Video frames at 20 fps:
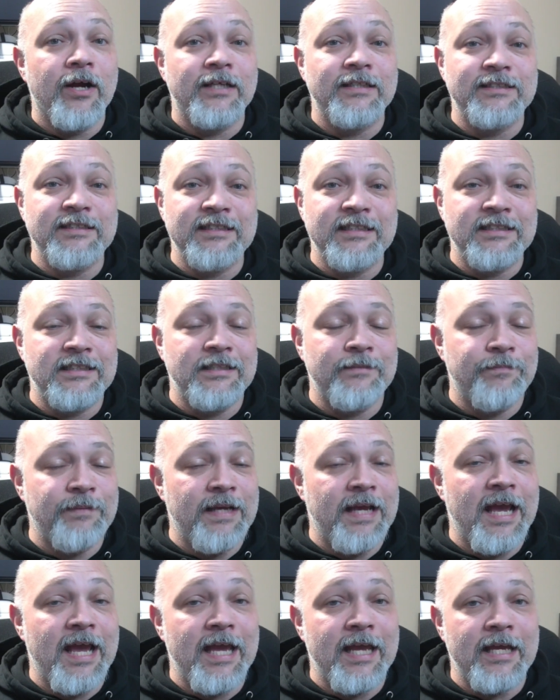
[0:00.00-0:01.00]
and
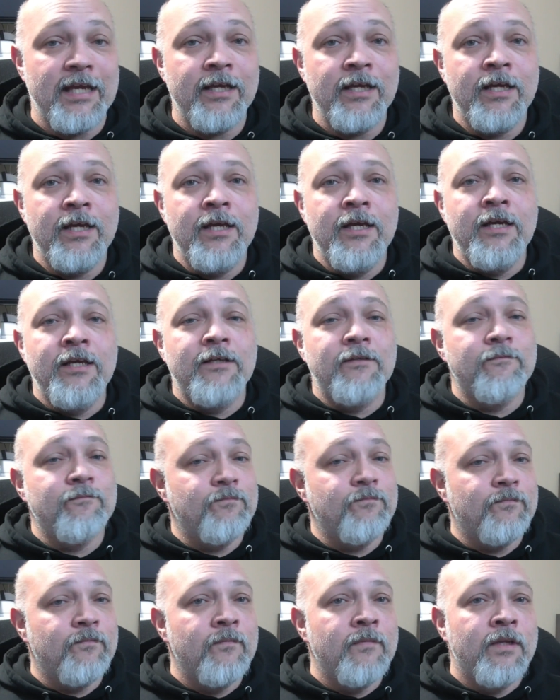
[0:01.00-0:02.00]
CCPA,
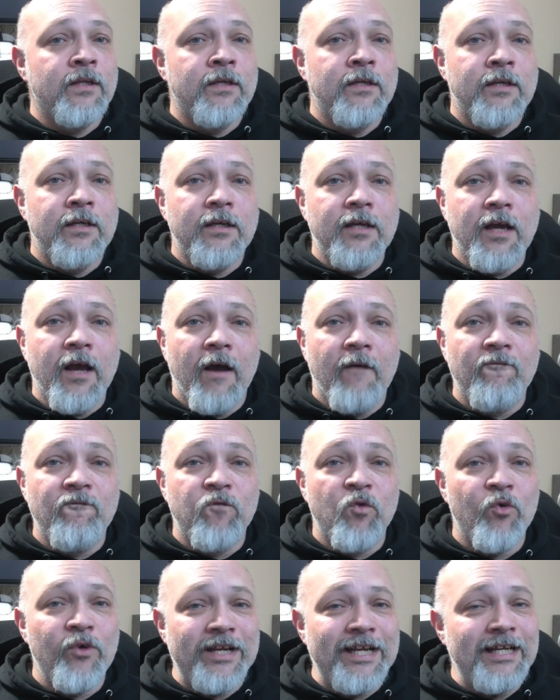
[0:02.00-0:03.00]

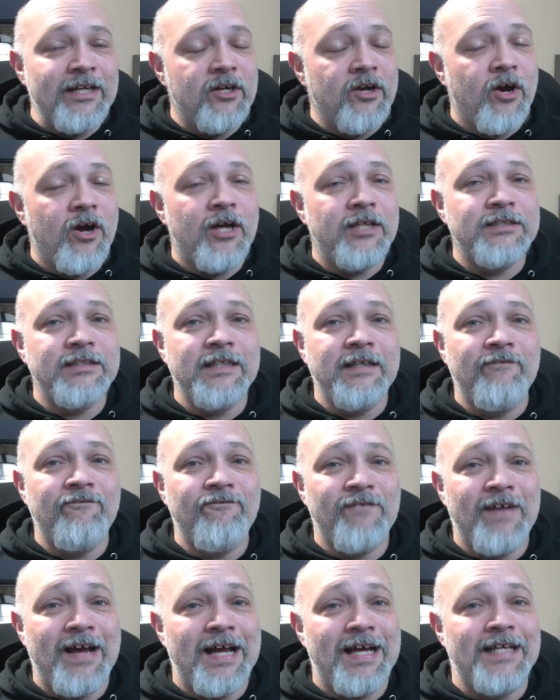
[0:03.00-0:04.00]
avoiding costly
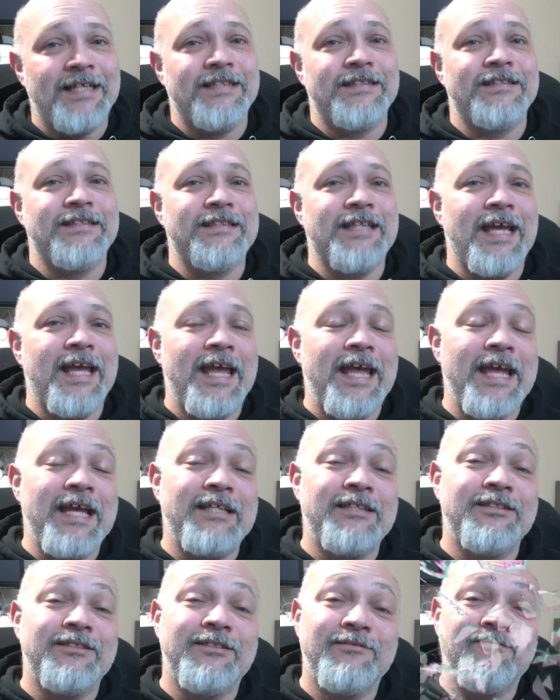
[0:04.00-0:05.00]
fines
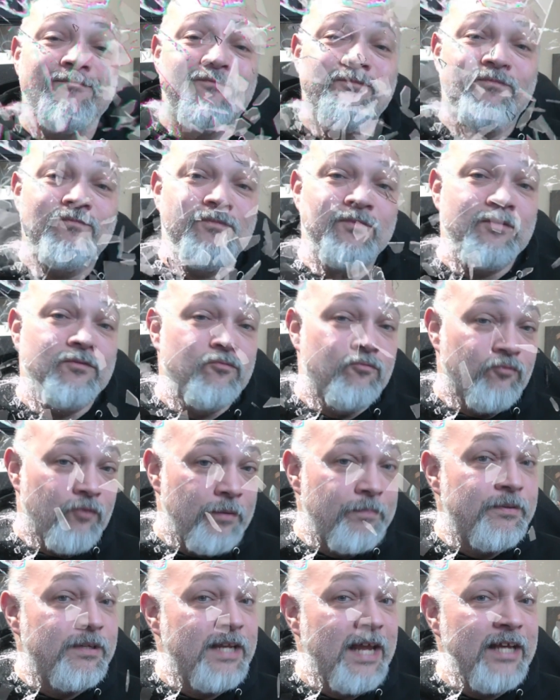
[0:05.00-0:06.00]
and
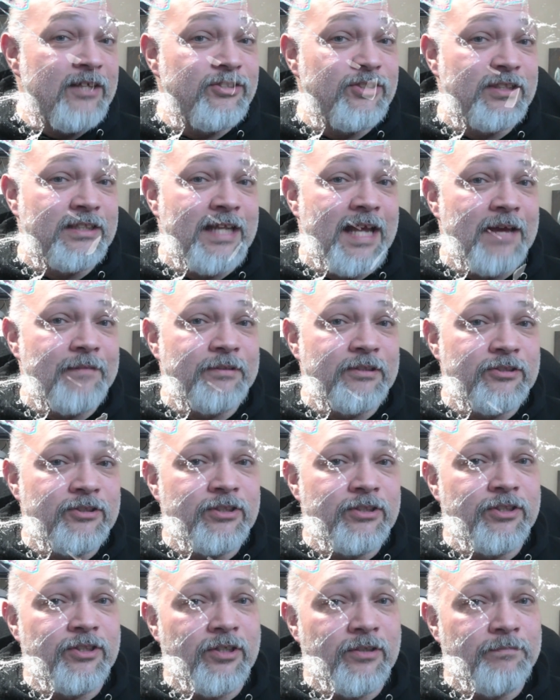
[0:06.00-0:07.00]
reputation damage
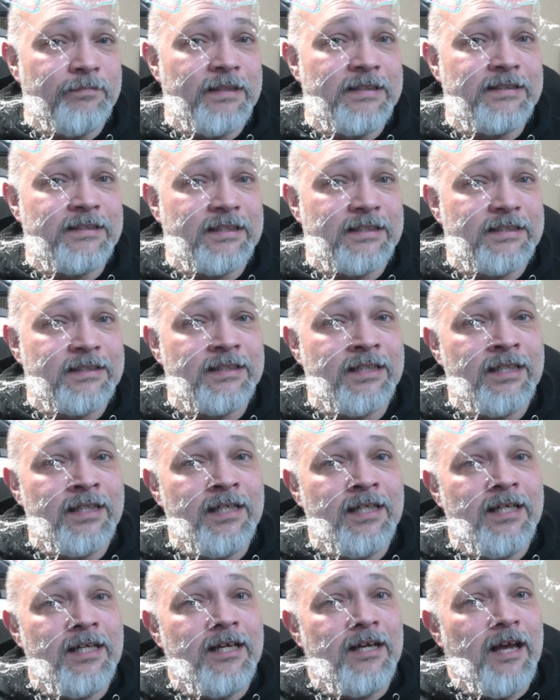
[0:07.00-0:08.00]
to your business,
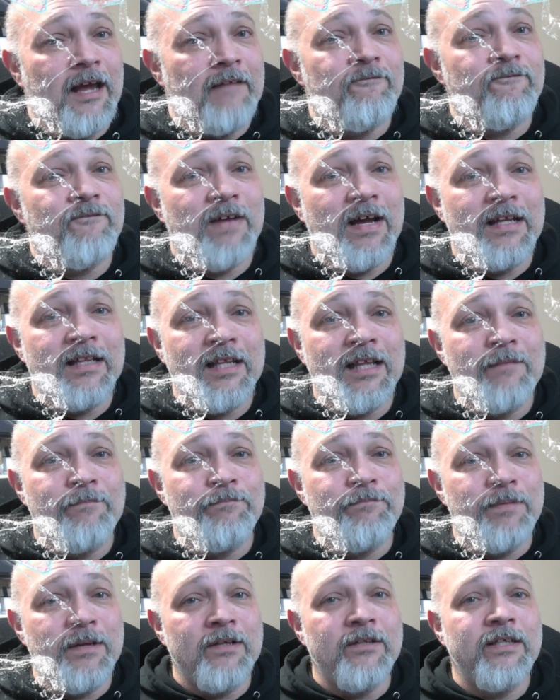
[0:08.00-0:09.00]
and finally
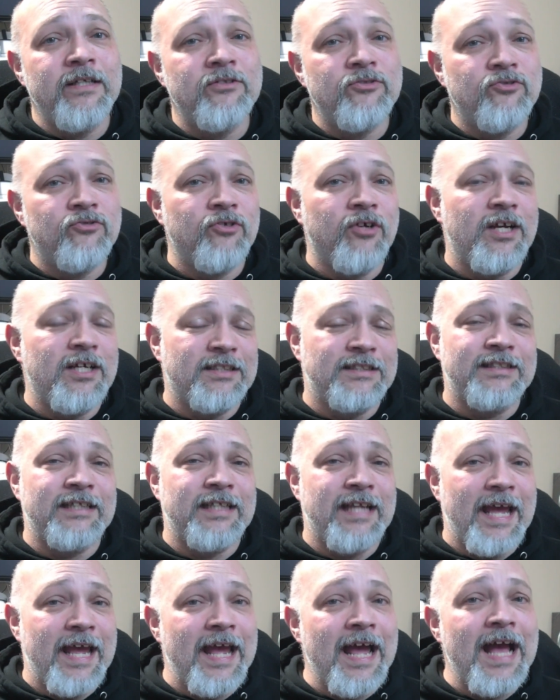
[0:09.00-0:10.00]
building trust
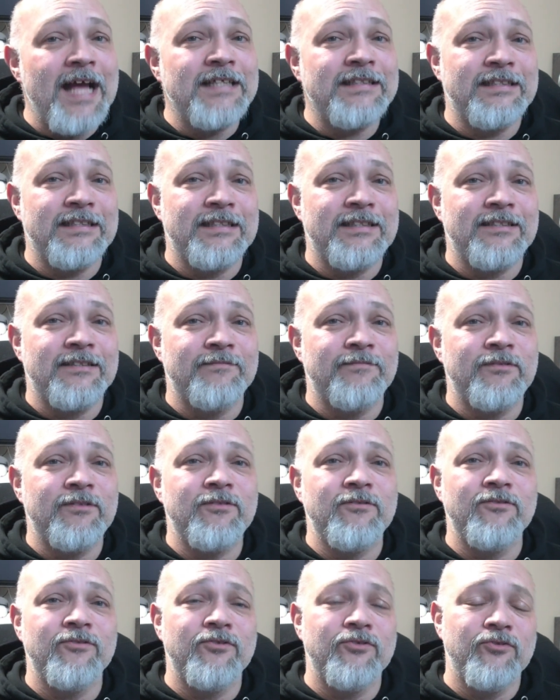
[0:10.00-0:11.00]
in AI systems
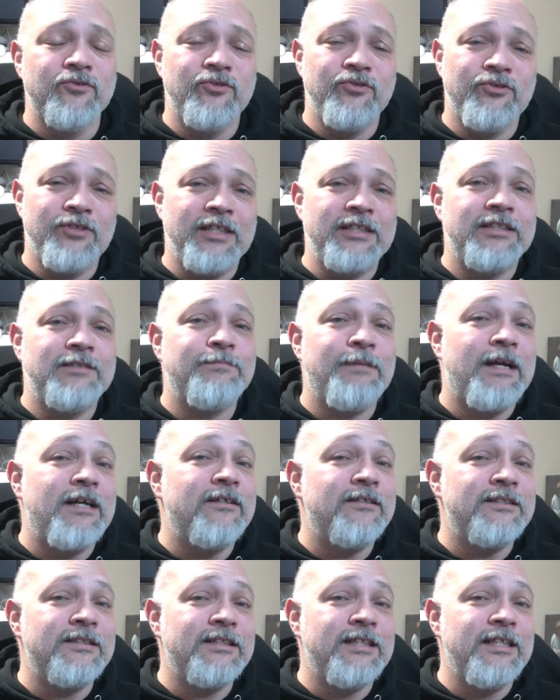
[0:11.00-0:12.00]
through
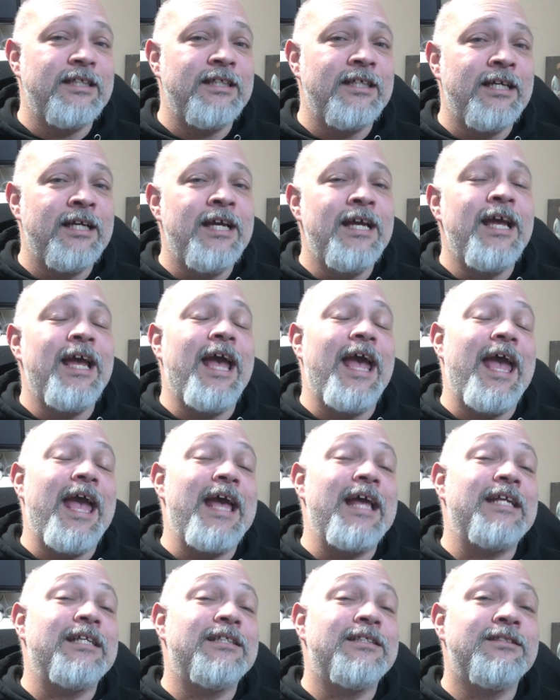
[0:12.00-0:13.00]
transparency
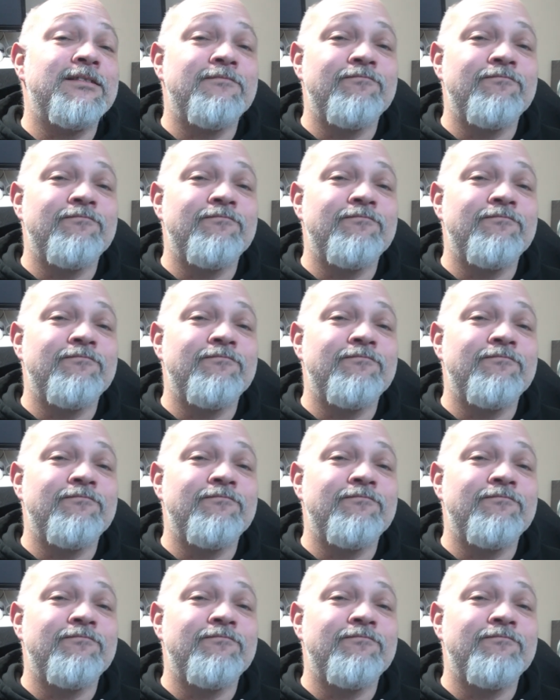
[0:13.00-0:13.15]
and